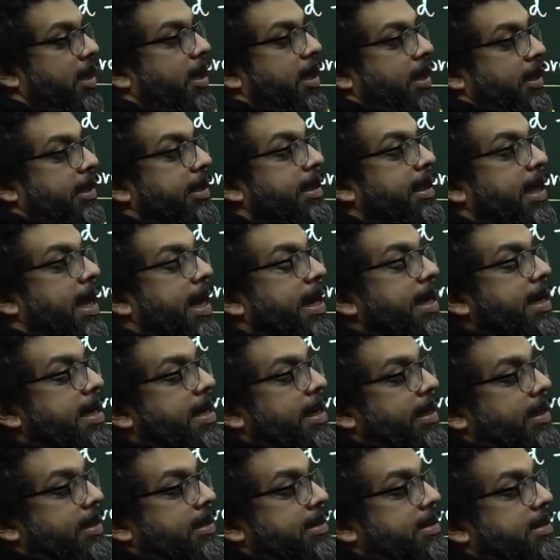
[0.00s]
The idea
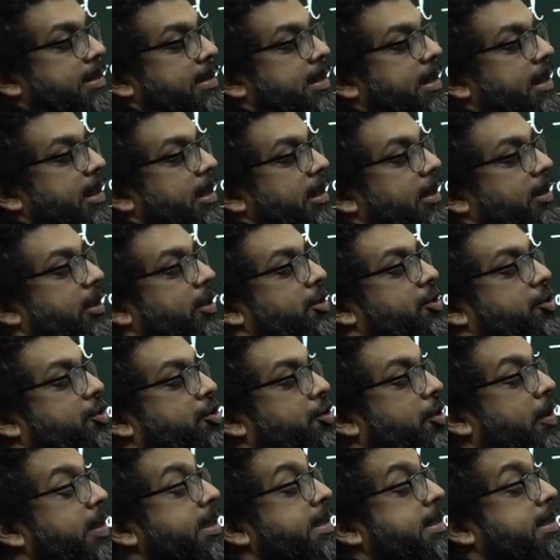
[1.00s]
is the
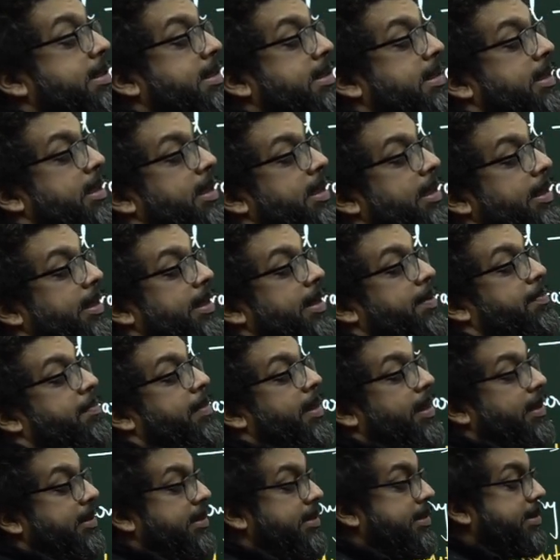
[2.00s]
choice
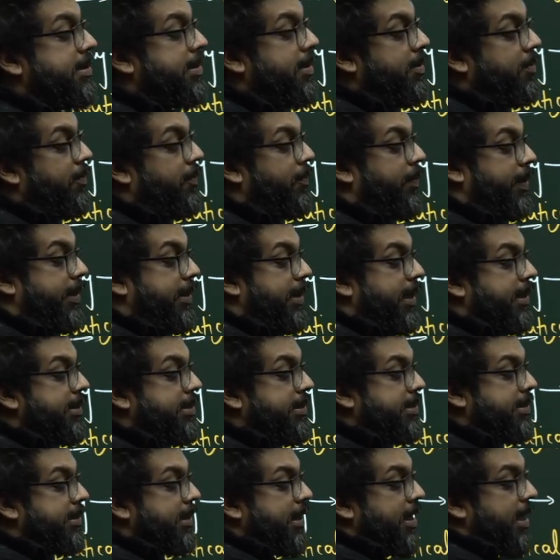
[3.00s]
remains with us